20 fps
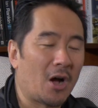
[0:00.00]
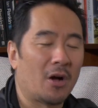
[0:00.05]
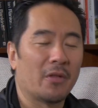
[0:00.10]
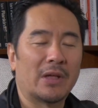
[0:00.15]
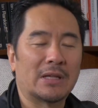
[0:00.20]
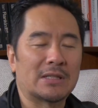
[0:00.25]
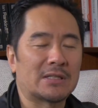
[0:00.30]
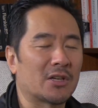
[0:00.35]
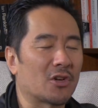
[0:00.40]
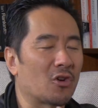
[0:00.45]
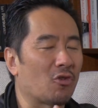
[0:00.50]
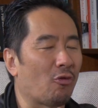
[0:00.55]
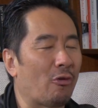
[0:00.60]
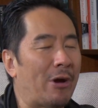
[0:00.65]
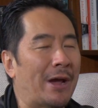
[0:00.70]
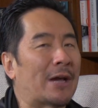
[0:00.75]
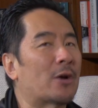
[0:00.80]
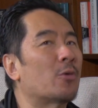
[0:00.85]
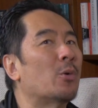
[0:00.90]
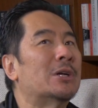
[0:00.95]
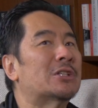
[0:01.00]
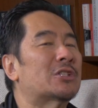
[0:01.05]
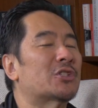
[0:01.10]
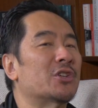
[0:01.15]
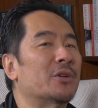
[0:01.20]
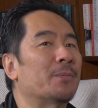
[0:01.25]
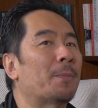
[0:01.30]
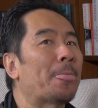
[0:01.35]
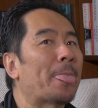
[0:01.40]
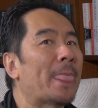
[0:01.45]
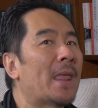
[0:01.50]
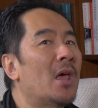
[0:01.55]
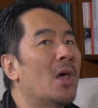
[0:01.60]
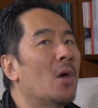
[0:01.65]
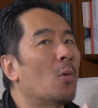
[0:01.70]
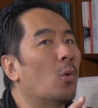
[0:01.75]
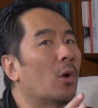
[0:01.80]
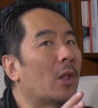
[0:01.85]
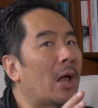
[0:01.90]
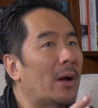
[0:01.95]
Oh, that's a great question.
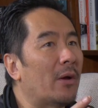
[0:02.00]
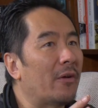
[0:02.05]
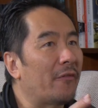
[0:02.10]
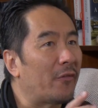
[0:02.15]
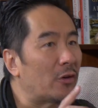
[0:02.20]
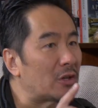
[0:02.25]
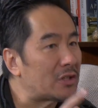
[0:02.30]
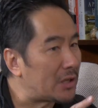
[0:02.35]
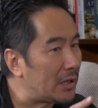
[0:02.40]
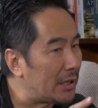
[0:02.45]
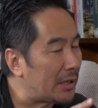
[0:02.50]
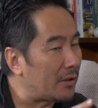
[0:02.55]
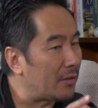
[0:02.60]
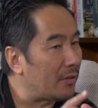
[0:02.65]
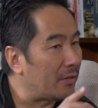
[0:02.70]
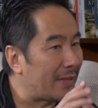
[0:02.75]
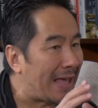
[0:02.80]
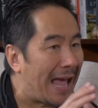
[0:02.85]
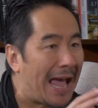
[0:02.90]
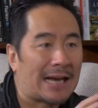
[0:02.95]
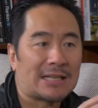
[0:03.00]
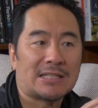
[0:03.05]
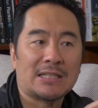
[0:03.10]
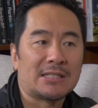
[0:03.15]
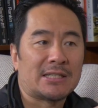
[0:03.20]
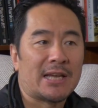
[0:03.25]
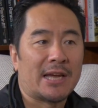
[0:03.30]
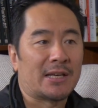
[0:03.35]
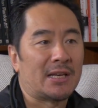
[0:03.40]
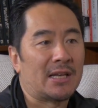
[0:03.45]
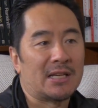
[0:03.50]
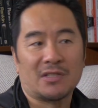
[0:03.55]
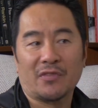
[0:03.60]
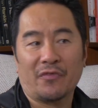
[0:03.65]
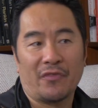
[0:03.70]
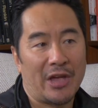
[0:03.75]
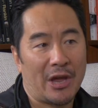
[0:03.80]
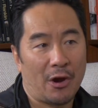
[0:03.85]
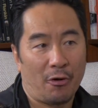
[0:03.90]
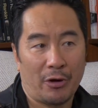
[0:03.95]
Well, firstly, the acting techniques
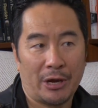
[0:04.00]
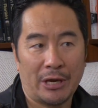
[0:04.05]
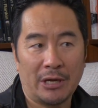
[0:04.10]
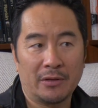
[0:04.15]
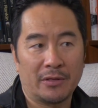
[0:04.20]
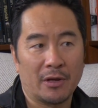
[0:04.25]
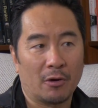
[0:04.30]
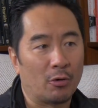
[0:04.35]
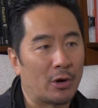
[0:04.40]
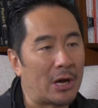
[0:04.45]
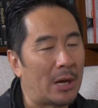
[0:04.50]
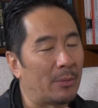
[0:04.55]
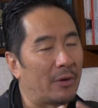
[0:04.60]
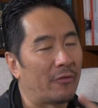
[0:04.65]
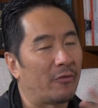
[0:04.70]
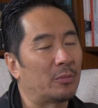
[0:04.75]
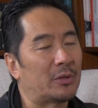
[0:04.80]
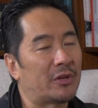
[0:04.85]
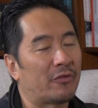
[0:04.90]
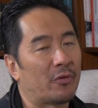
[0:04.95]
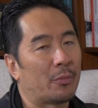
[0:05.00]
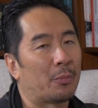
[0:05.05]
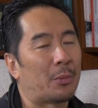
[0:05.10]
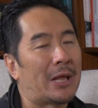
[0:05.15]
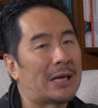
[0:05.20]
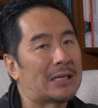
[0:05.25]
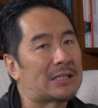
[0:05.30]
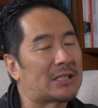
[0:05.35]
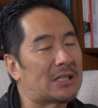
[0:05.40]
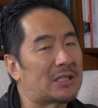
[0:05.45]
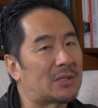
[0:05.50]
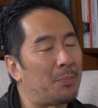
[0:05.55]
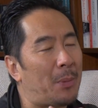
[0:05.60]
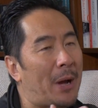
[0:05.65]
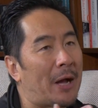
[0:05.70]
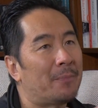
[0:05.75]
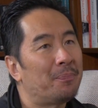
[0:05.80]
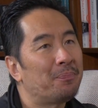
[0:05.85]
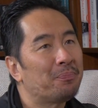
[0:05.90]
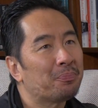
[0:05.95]
vary. They're all coming from different places,
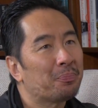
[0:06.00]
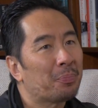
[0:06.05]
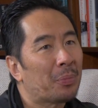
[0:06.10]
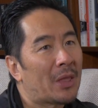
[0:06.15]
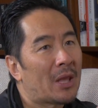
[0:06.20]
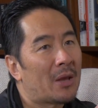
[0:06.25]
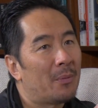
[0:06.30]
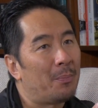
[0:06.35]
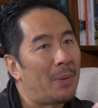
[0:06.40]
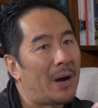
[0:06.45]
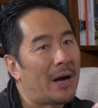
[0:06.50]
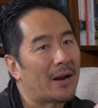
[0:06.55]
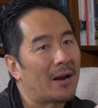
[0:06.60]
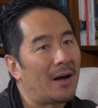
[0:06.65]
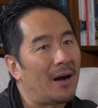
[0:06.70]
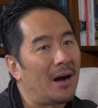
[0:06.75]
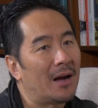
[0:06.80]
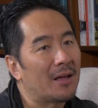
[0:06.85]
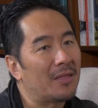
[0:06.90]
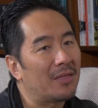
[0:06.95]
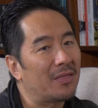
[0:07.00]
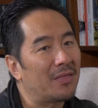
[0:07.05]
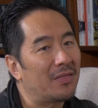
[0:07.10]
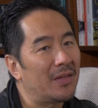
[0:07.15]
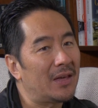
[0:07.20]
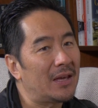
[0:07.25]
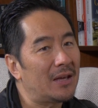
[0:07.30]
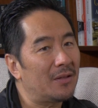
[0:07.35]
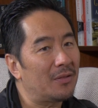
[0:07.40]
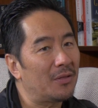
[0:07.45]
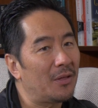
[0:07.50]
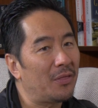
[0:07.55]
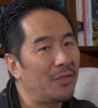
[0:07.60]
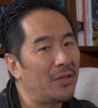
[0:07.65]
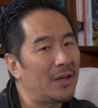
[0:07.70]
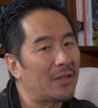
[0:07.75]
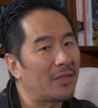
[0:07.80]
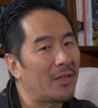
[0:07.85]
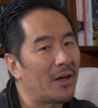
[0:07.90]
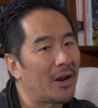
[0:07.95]
but I think the
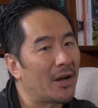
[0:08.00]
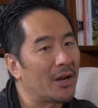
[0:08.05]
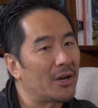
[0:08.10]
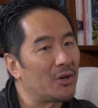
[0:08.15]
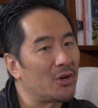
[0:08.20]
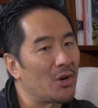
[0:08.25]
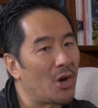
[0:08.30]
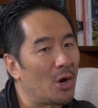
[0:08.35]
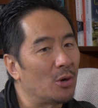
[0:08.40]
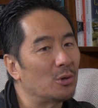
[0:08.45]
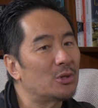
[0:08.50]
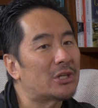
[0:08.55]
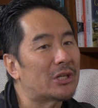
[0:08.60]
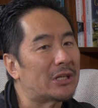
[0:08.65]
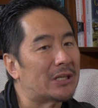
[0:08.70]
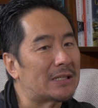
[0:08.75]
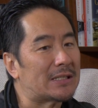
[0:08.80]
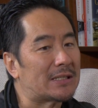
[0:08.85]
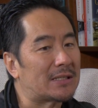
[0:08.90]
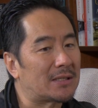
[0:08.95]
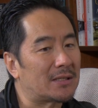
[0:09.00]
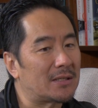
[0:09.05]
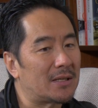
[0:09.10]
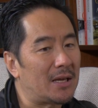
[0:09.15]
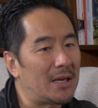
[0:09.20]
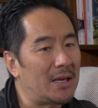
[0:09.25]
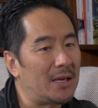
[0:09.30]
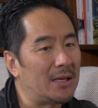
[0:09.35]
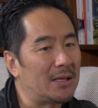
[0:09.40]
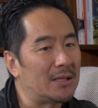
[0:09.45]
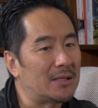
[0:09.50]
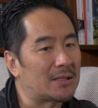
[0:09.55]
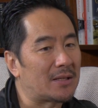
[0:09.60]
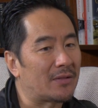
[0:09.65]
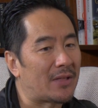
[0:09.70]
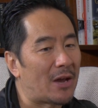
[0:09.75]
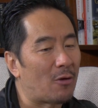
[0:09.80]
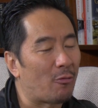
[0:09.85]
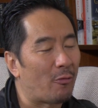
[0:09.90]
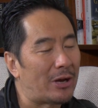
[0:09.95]
thing that I notice is
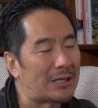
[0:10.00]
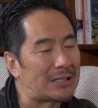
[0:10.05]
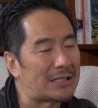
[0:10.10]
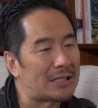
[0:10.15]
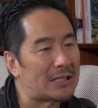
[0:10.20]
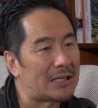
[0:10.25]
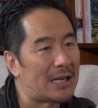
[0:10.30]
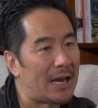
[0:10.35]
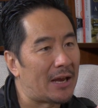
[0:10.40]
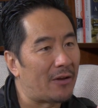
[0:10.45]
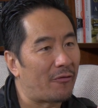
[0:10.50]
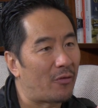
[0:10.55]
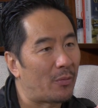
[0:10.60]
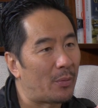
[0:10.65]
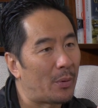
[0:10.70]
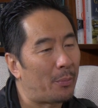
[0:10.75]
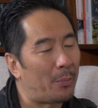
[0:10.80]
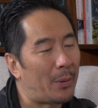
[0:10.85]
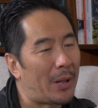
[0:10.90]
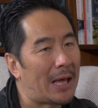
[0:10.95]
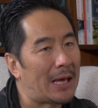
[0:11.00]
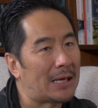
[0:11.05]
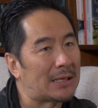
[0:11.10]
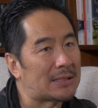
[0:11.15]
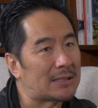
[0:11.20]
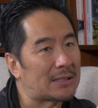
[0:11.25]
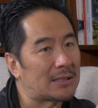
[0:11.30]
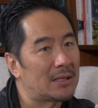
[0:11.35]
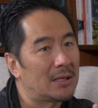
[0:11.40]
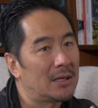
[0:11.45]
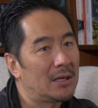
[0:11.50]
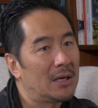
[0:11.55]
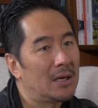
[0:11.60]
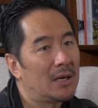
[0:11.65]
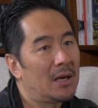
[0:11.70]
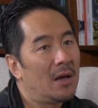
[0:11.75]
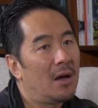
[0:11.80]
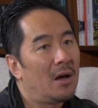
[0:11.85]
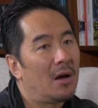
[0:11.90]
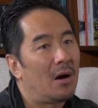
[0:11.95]
they resonate from a place
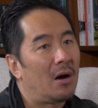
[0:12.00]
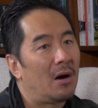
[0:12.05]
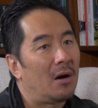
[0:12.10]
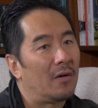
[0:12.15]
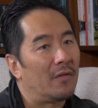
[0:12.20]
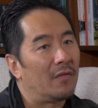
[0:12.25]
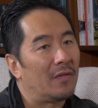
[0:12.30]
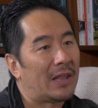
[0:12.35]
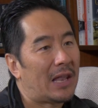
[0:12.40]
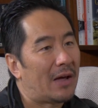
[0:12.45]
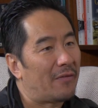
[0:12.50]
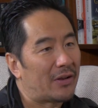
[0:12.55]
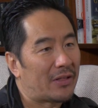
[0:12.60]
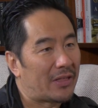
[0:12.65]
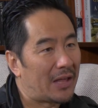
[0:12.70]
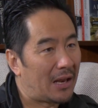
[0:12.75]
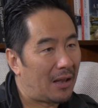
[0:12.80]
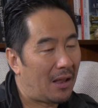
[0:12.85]
of loving their